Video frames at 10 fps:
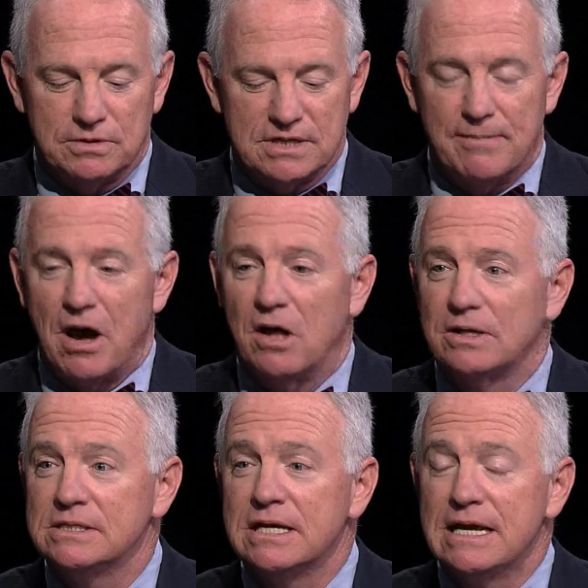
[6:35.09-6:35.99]
Deb
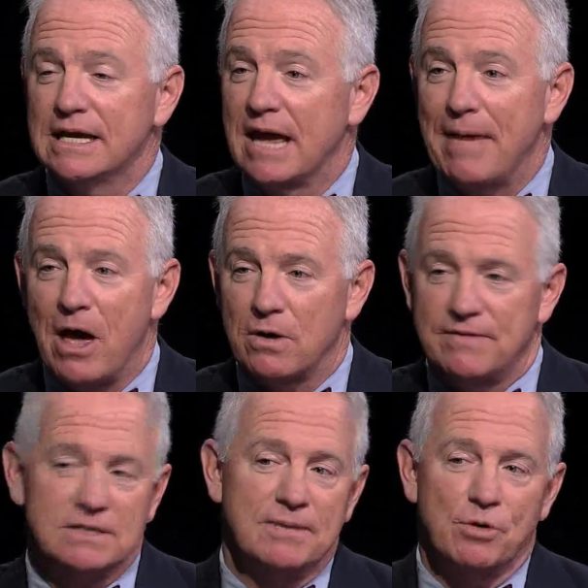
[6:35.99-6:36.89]
Haaland came out of
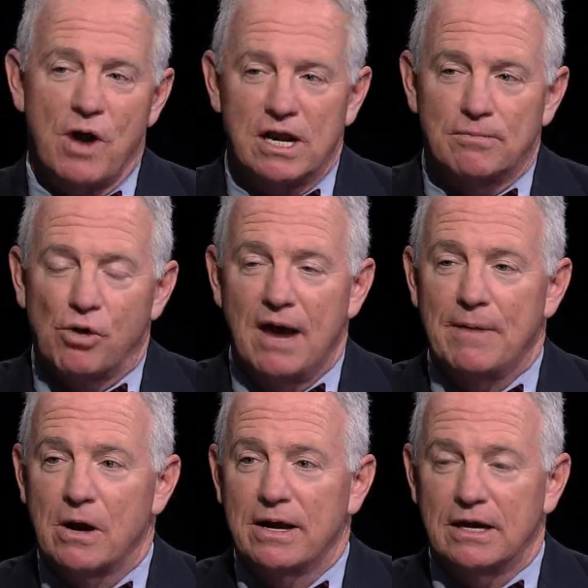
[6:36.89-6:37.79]
that Democratic
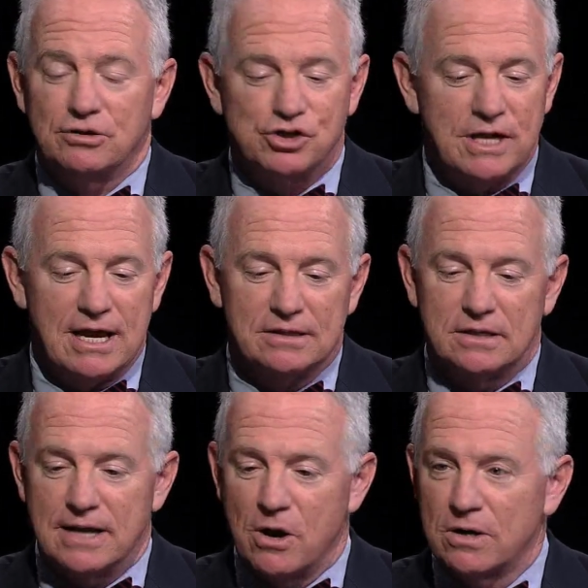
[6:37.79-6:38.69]
primary, and she had
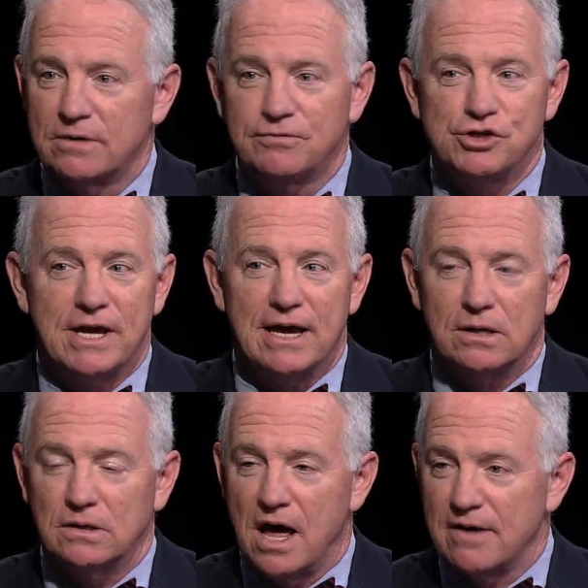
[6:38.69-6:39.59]
the narrative. She had
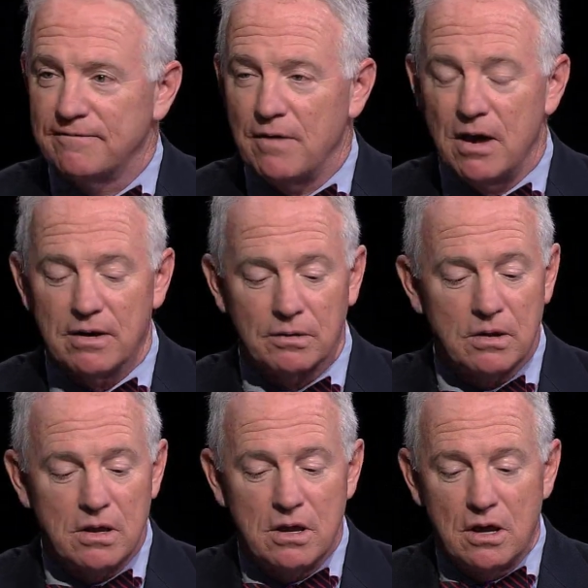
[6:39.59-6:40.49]
a lot
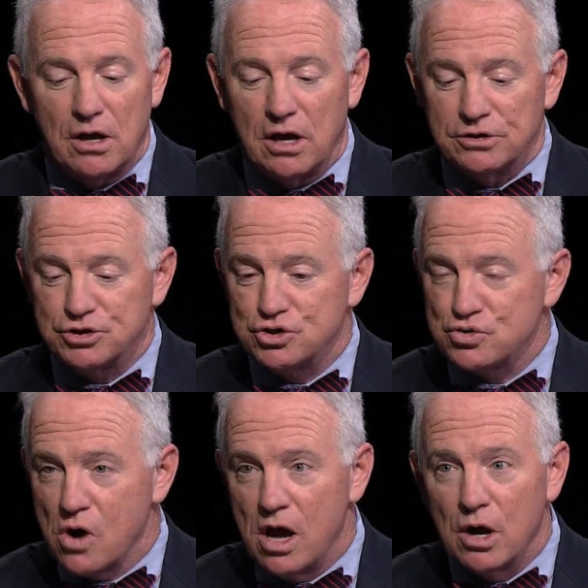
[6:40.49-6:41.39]
of
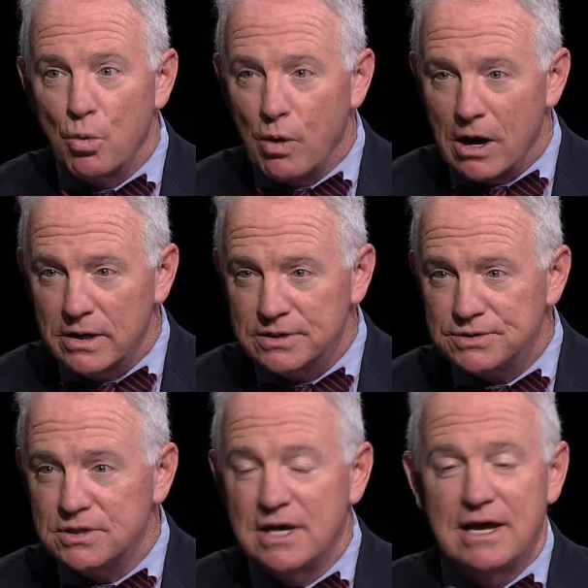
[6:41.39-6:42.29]
strong
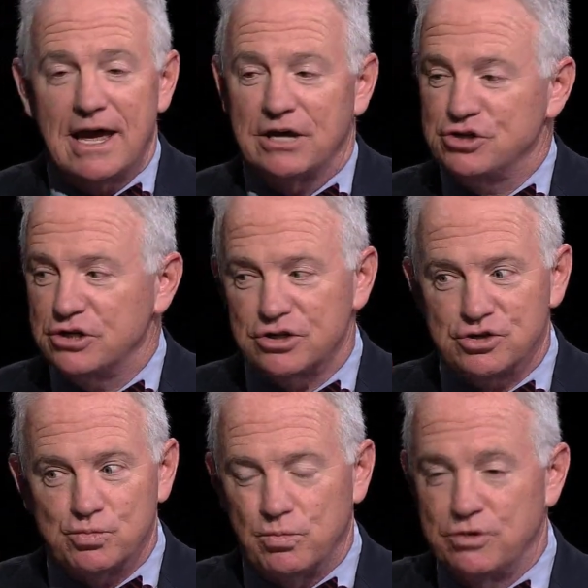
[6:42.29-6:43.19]
awareness, and she
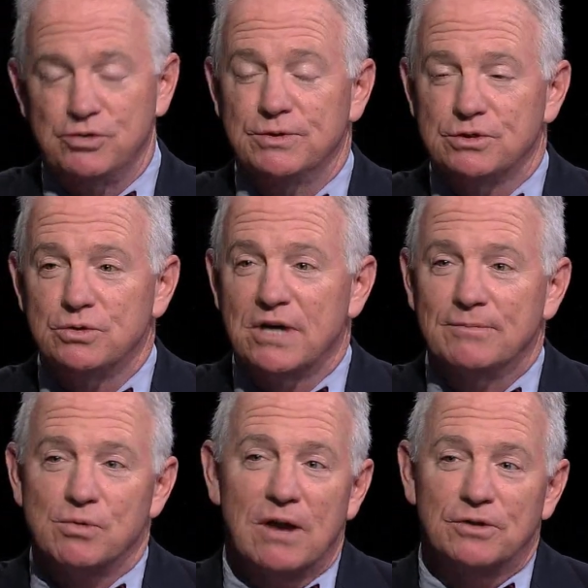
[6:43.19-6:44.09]
was two
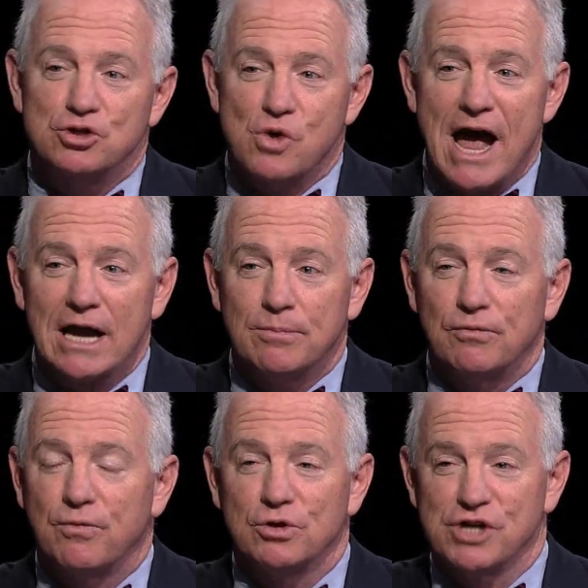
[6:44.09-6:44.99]
times around the track
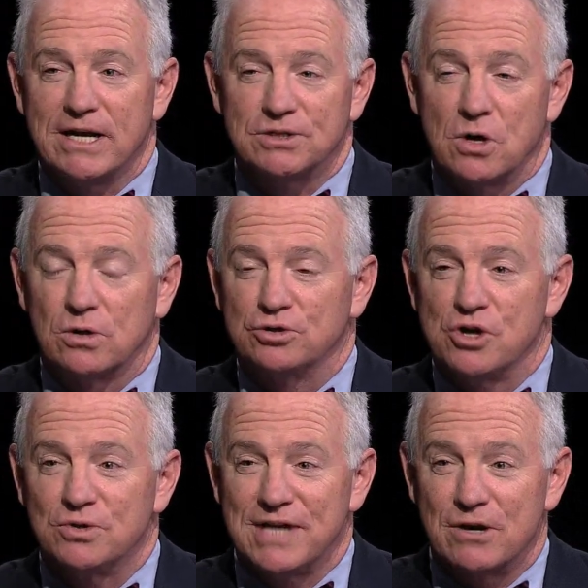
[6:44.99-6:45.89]
before Janice Arnold
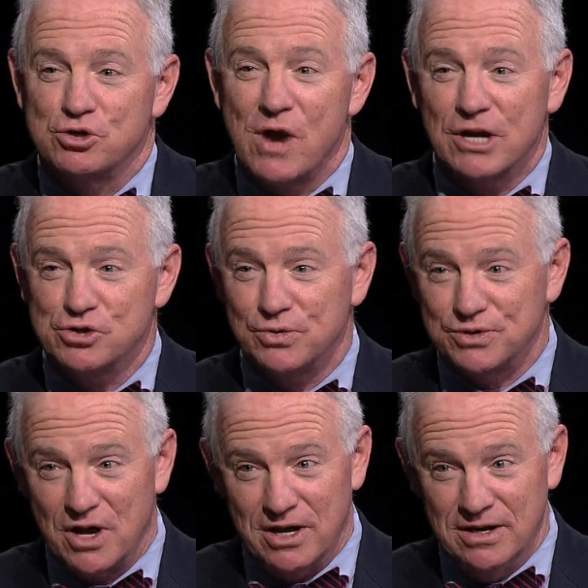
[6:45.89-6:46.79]
Jones had her track
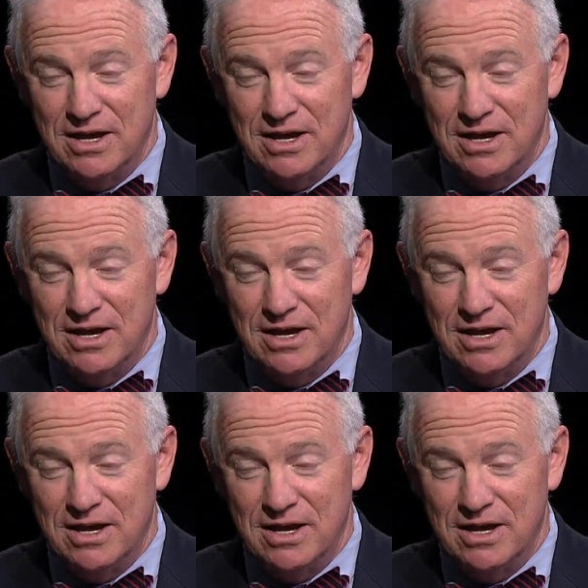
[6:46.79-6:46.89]
shoes on.